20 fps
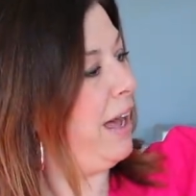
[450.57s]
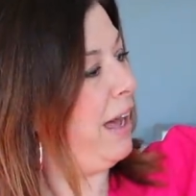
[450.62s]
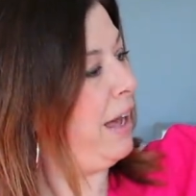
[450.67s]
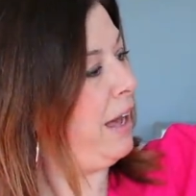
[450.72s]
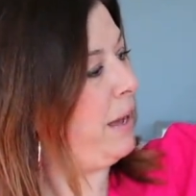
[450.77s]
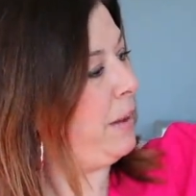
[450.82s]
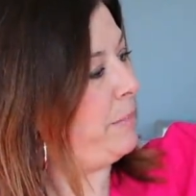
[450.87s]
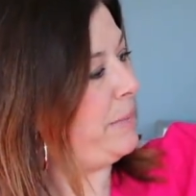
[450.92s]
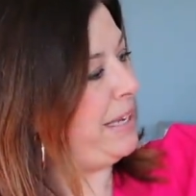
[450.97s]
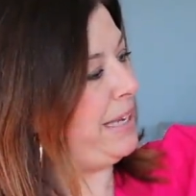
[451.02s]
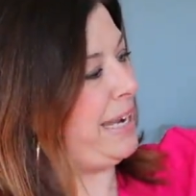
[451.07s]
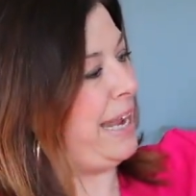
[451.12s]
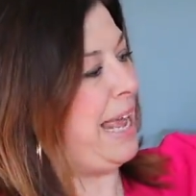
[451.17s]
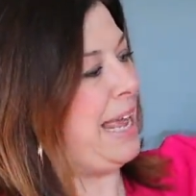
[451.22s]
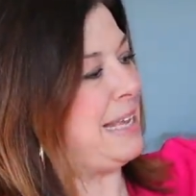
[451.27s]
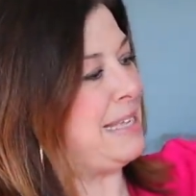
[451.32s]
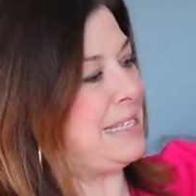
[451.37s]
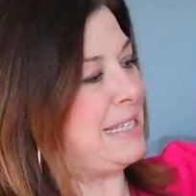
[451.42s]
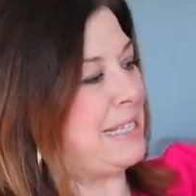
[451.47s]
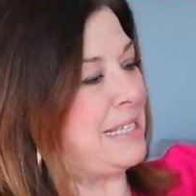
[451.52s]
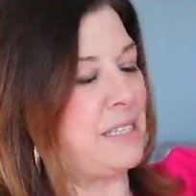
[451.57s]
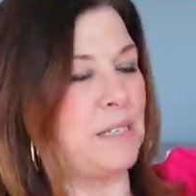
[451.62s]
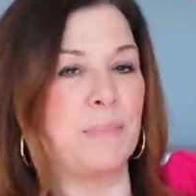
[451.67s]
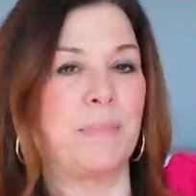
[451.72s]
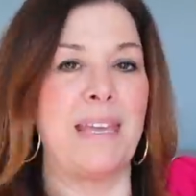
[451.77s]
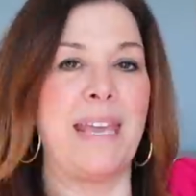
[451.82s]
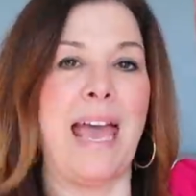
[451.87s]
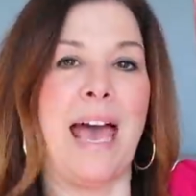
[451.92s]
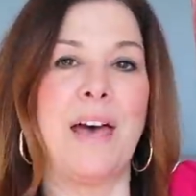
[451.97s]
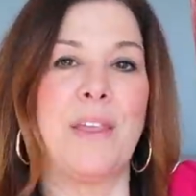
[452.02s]
It has like
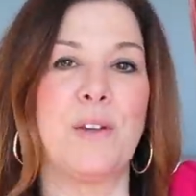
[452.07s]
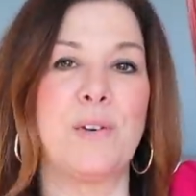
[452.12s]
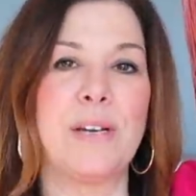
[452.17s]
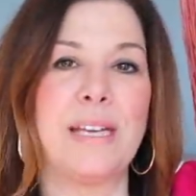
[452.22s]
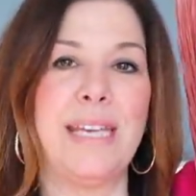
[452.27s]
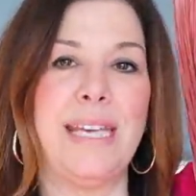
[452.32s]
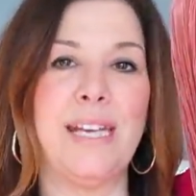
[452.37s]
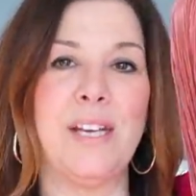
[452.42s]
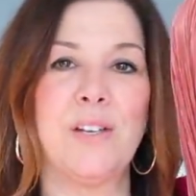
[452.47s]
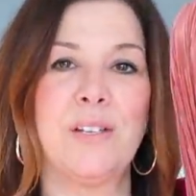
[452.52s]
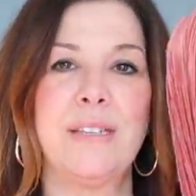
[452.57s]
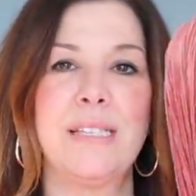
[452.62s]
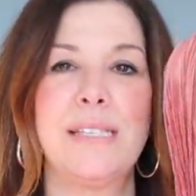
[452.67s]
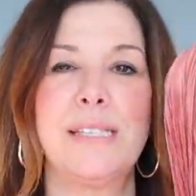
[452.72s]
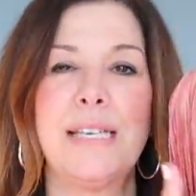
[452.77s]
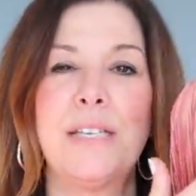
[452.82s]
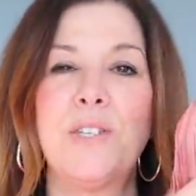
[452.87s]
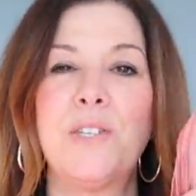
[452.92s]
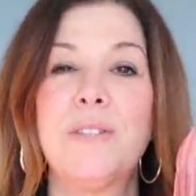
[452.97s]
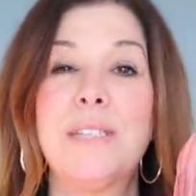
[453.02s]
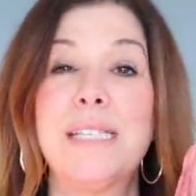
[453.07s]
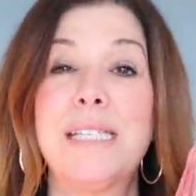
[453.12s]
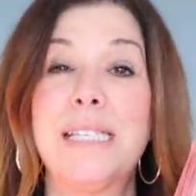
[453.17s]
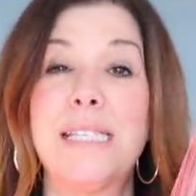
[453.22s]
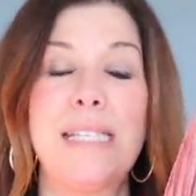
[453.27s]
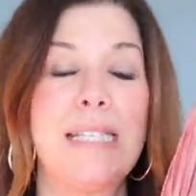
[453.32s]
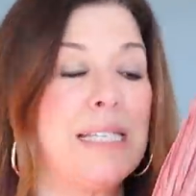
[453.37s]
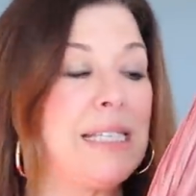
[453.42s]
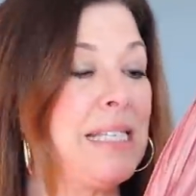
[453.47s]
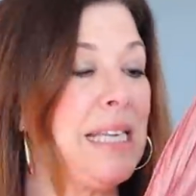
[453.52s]
some gathering here in the center. This
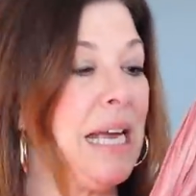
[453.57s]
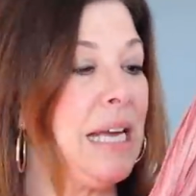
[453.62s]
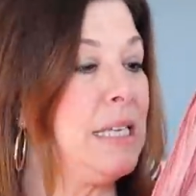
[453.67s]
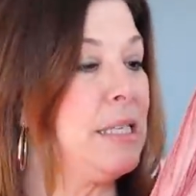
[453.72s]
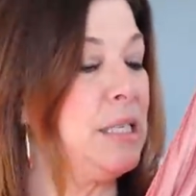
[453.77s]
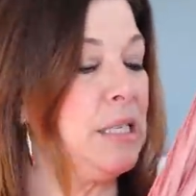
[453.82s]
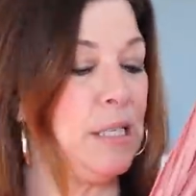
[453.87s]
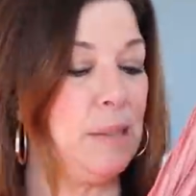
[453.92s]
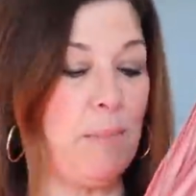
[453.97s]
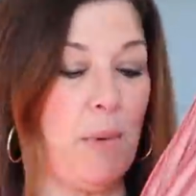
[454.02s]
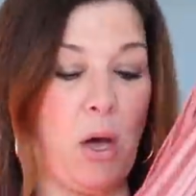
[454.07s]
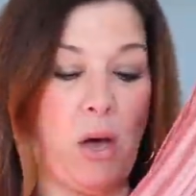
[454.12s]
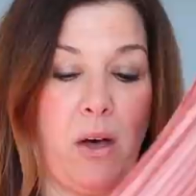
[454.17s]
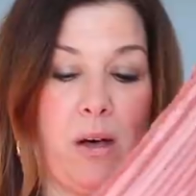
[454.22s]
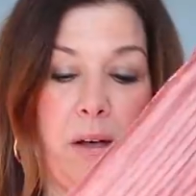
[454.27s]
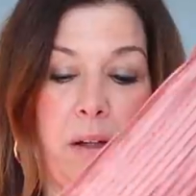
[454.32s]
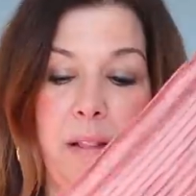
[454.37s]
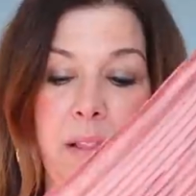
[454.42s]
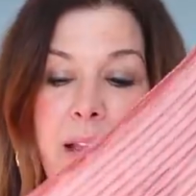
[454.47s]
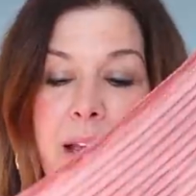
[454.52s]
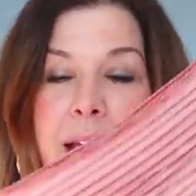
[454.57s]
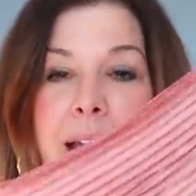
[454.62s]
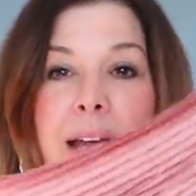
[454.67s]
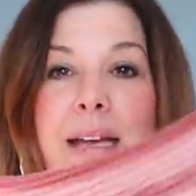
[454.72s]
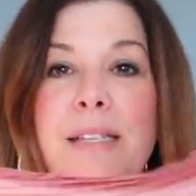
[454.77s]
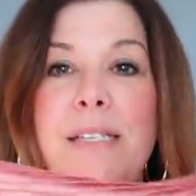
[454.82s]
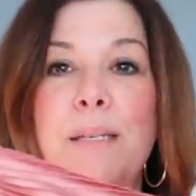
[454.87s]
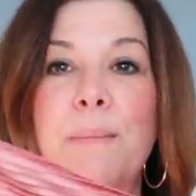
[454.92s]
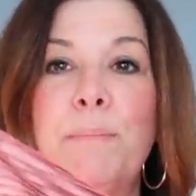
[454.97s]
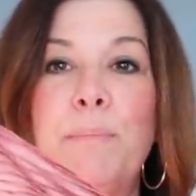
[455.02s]
is a size small,
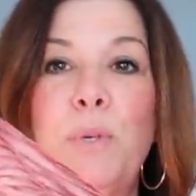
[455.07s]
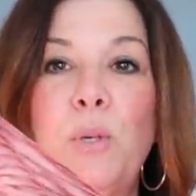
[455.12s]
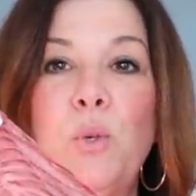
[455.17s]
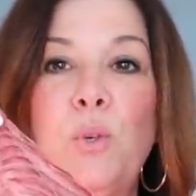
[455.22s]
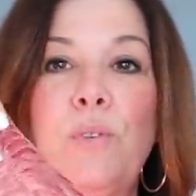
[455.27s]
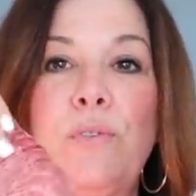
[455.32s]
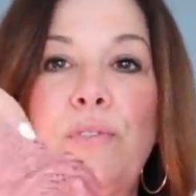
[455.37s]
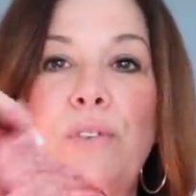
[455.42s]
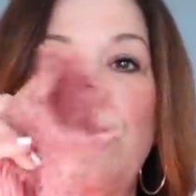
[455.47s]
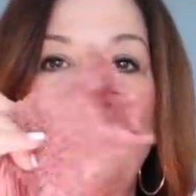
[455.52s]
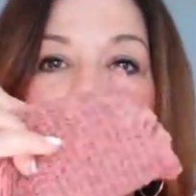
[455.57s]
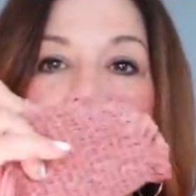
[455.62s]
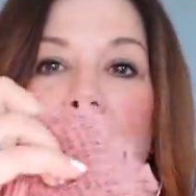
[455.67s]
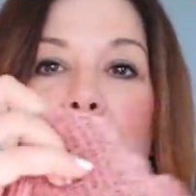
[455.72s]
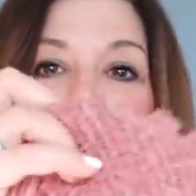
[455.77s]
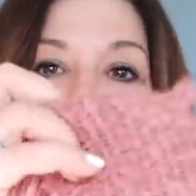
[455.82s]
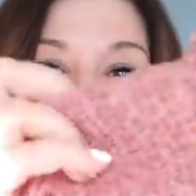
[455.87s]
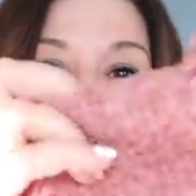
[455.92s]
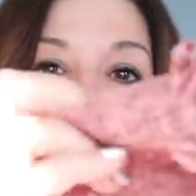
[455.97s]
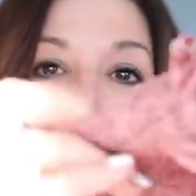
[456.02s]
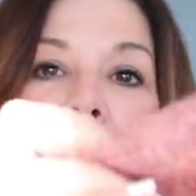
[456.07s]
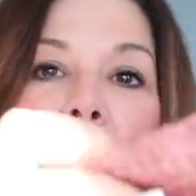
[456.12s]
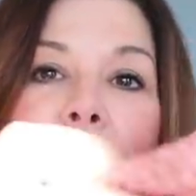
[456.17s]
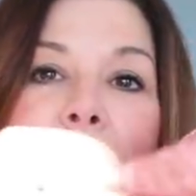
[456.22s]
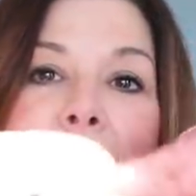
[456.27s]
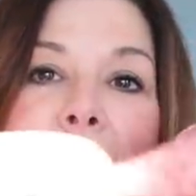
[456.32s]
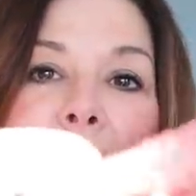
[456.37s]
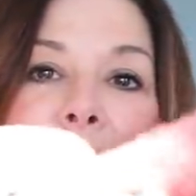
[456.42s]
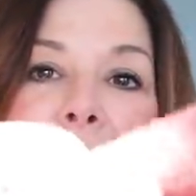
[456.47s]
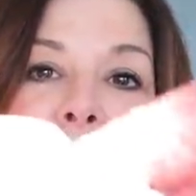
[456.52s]
some beautiful
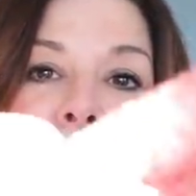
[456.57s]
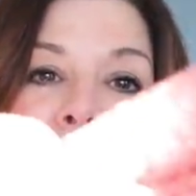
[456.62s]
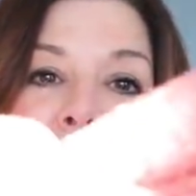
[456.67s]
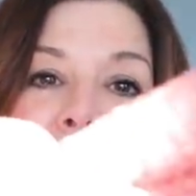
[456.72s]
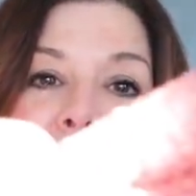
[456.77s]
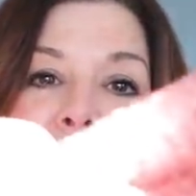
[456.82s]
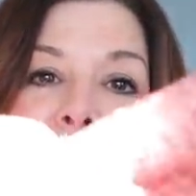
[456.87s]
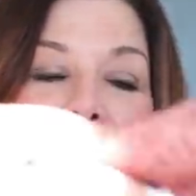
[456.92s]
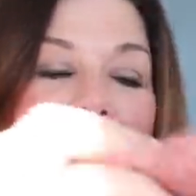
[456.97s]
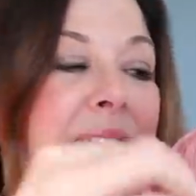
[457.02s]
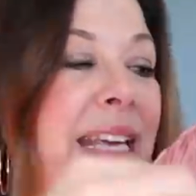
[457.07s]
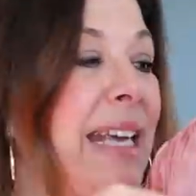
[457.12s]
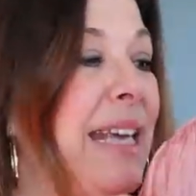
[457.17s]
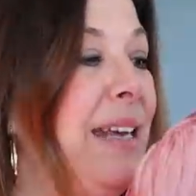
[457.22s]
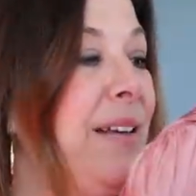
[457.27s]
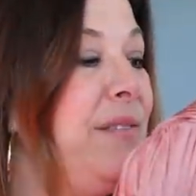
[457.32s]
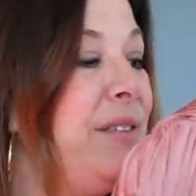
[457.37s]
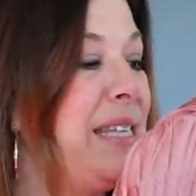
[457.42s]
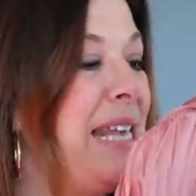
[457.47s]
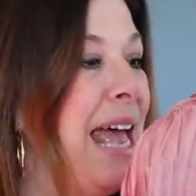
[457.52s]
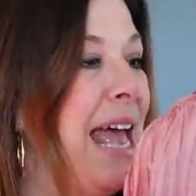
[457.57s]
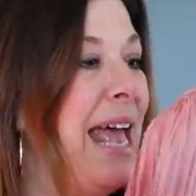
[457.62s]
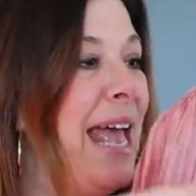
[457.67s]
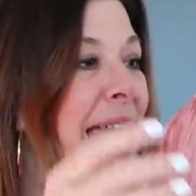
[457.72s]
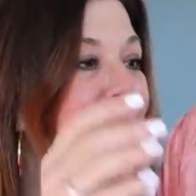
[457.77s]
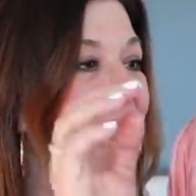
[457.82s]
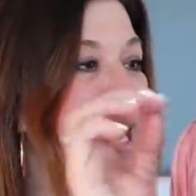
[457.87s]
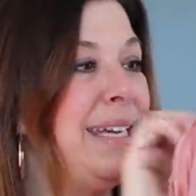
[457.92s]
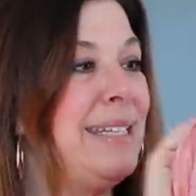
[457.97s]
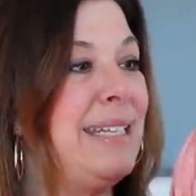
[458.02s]
smocking on the sleeves.
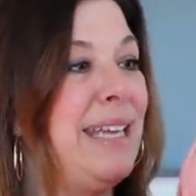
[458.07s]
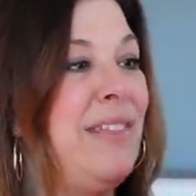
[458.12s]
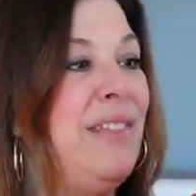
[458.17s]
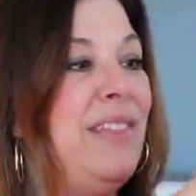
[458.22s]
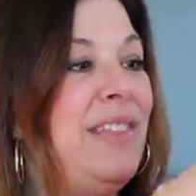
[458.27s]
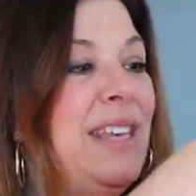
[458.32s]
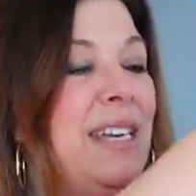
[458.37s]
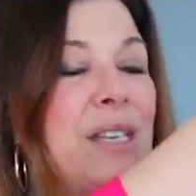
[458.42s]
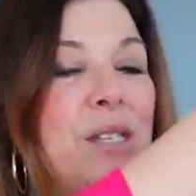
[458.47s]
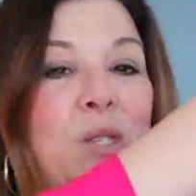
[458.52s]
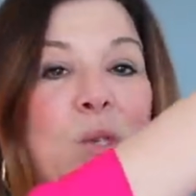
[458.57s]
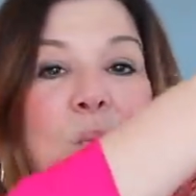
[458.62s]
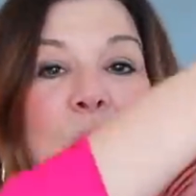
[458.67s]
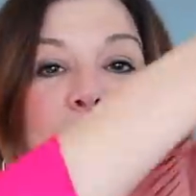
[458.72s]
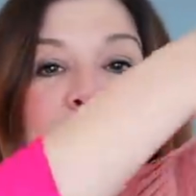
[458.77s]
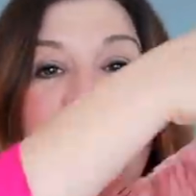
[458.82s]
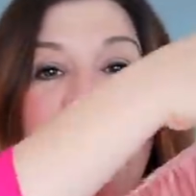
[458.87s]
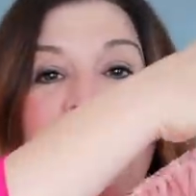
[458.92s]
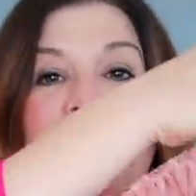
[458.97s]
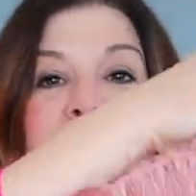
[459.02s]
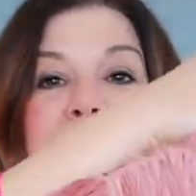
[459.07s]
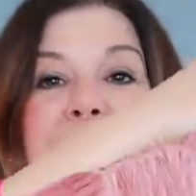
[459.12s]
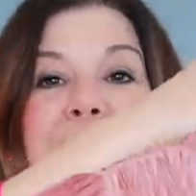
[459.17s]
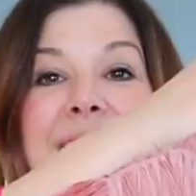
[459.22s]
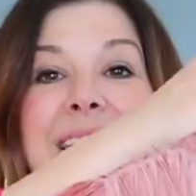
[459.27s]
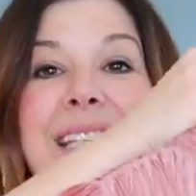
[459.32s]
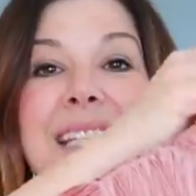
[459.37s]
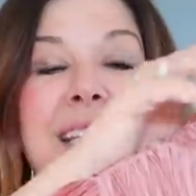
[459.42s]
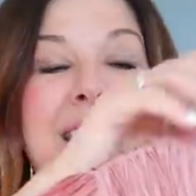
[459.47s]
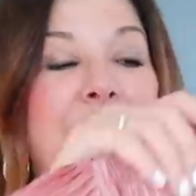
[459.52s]
And this was
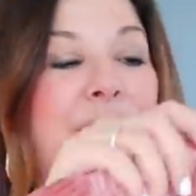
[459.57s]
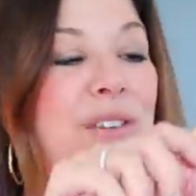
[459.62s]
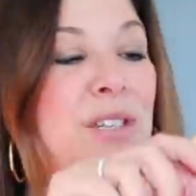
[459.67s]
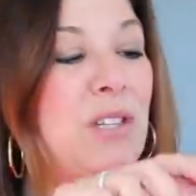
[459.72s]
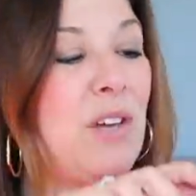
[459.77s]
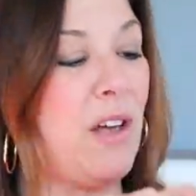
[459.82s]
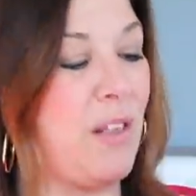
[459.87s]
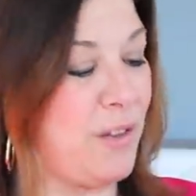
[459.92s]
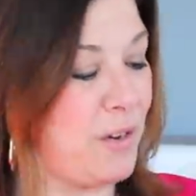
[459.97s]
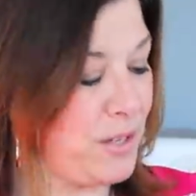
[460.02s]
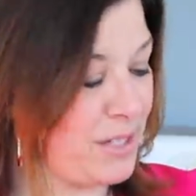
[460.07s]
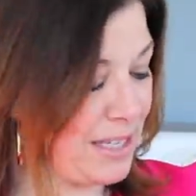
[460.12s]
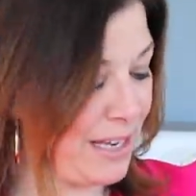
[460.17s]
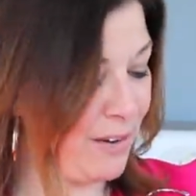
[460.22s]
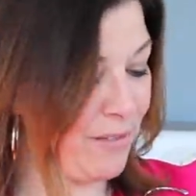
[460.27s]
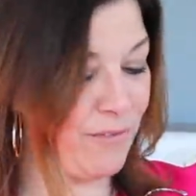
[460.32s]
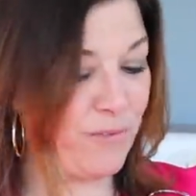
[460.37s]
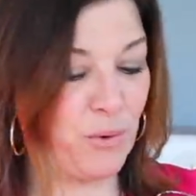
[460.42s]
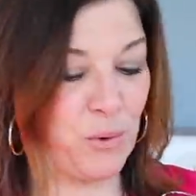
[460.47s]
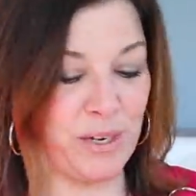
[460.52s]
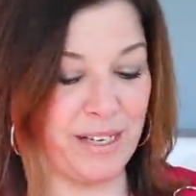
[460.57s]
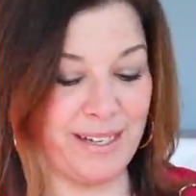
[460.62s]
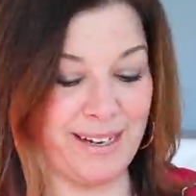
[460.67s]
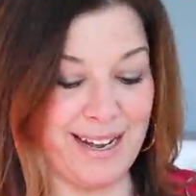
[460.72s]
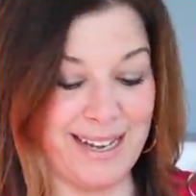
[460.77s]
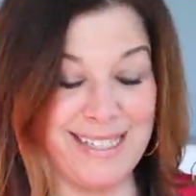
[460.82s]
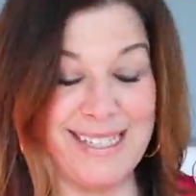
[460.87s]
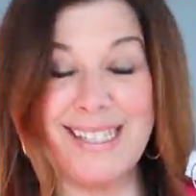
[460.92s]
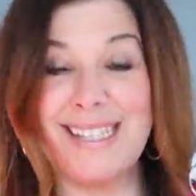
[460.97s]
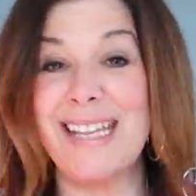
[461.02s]
just
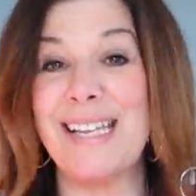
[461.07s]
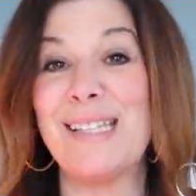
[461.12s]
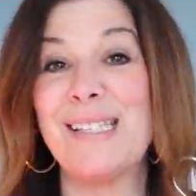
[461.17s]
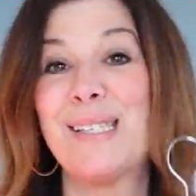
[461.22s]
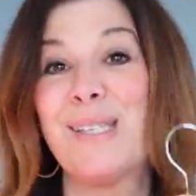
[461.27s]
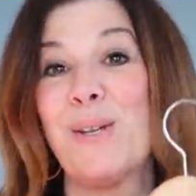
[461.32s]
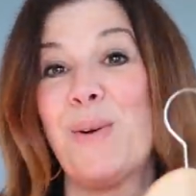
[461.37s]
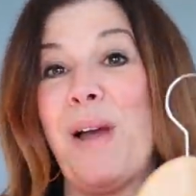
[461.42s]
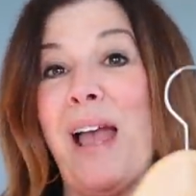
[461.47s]
$7.49, so